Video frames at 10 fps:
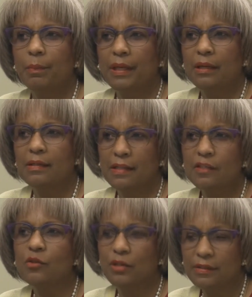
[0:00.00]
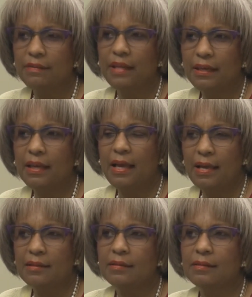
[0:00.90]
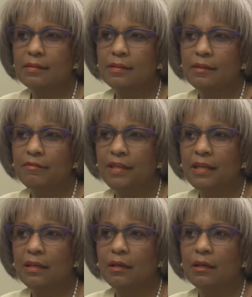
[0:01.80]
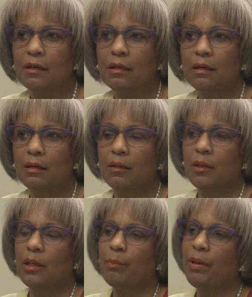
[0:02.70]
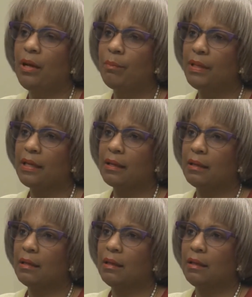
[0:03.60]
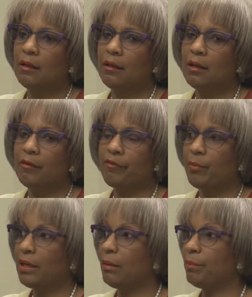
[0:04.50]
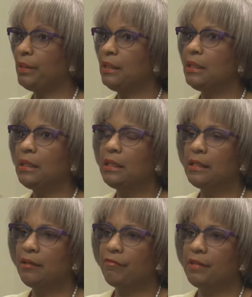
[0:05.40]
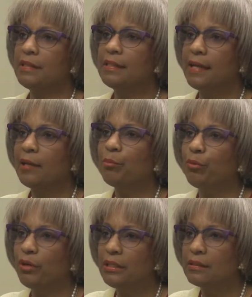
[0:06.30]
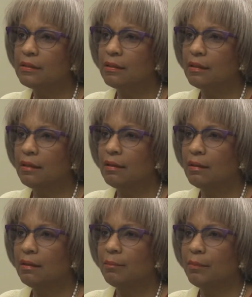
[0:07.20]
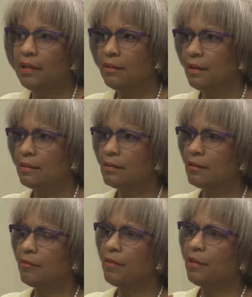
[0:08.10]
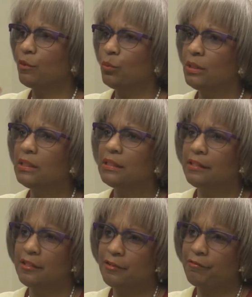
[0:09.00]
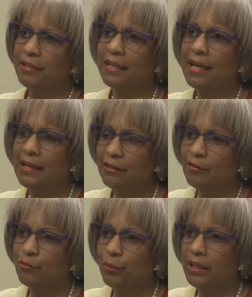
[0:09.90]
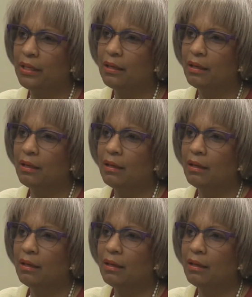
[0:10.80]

because I saw it then as serving a public from a completely different standpoint, and serving the world in a different kind of way.